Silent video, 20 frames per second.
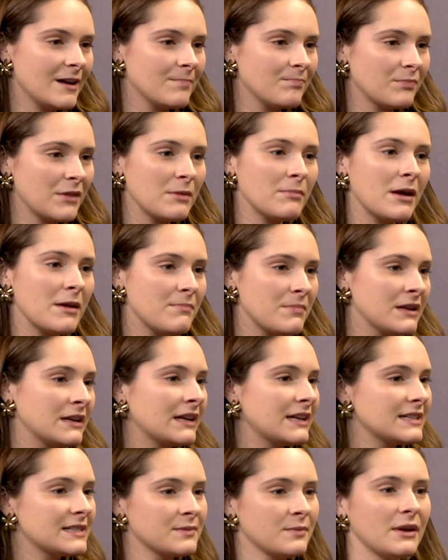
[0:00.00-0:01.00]
it might be a
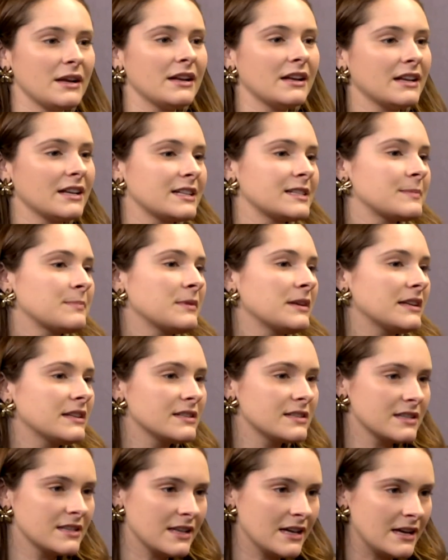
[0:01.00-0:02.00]
nice way to explain
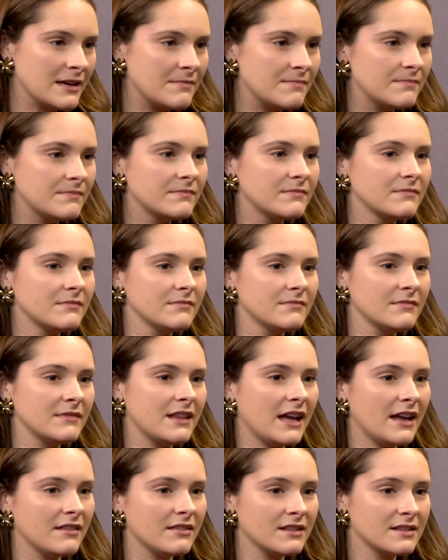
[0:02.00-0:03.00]
to them
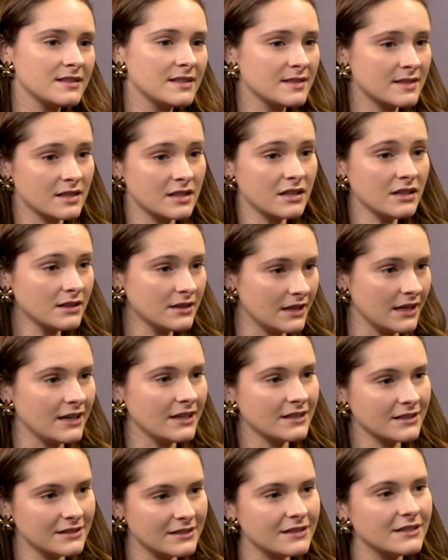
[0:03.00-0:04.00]
that this is a good
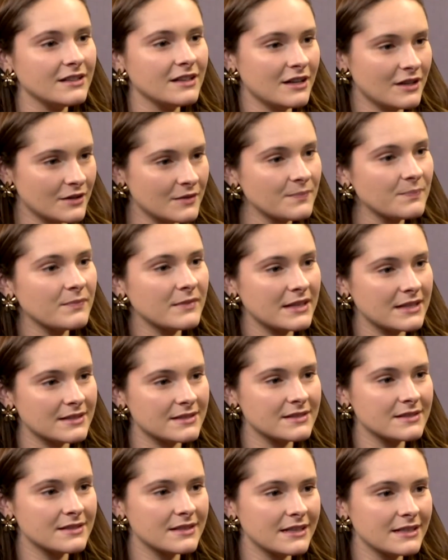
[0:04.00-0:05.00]
thing.
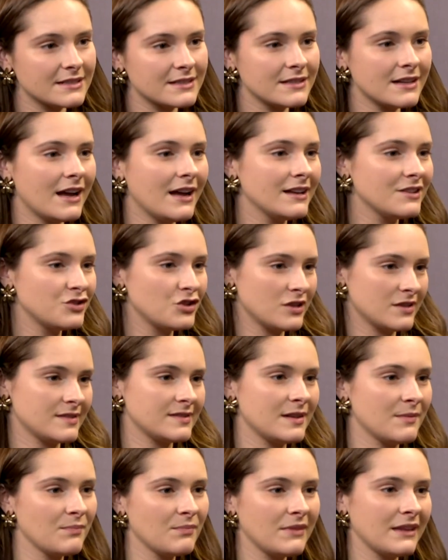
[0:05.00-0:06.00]
It's not just
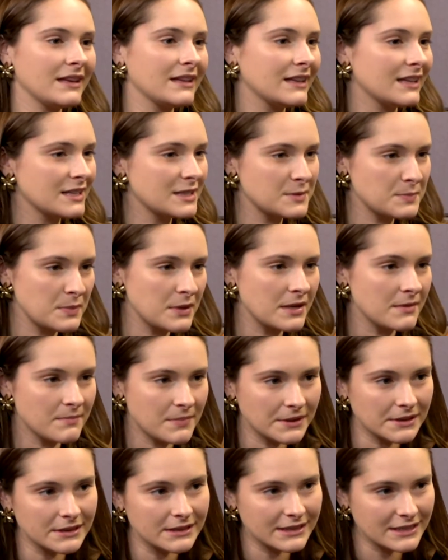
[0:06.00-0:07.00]
something that's being
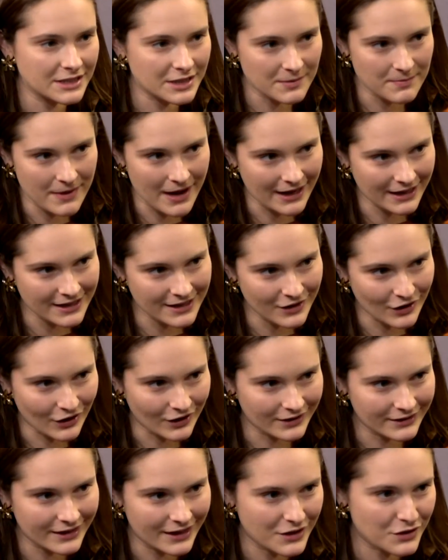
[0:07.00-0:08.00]
built in your
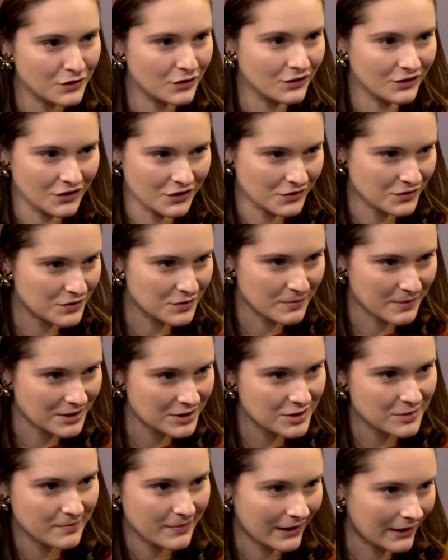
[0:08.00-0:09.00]
backyard that you don't know too
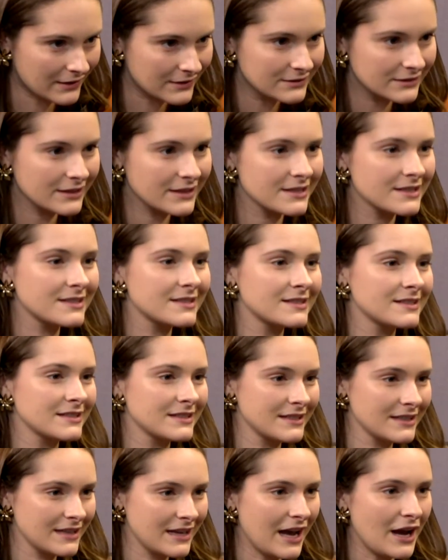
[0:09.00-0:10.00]
much about. It's
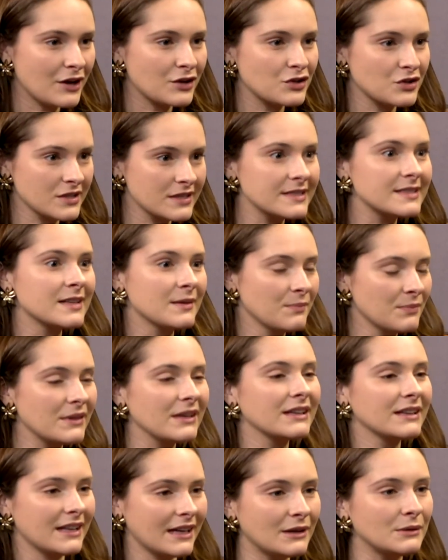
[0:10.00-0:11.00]
actually
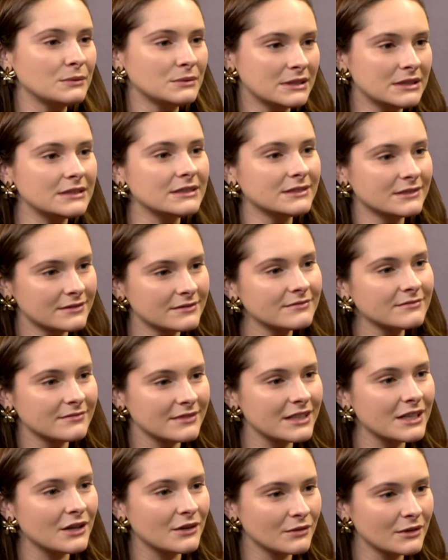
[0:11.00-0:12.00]
something that will
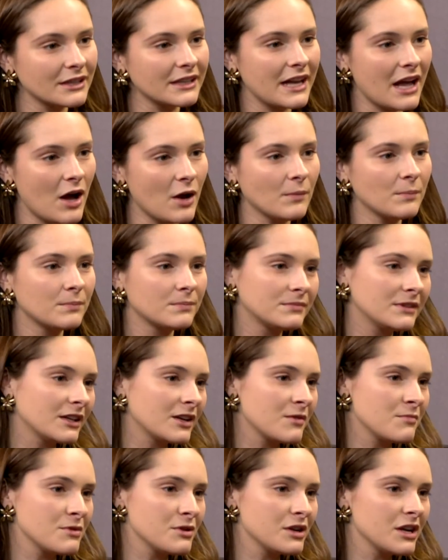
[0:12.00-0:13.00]
really help the
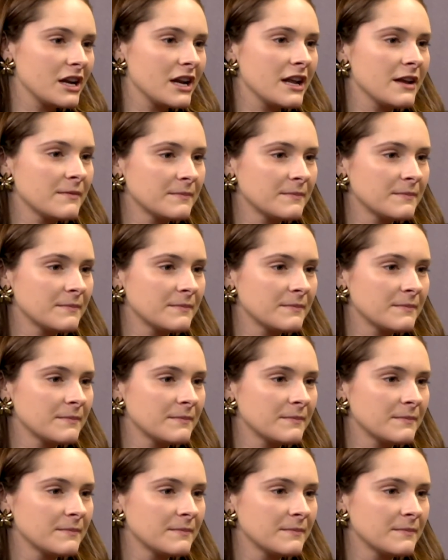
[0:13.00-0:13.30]
community.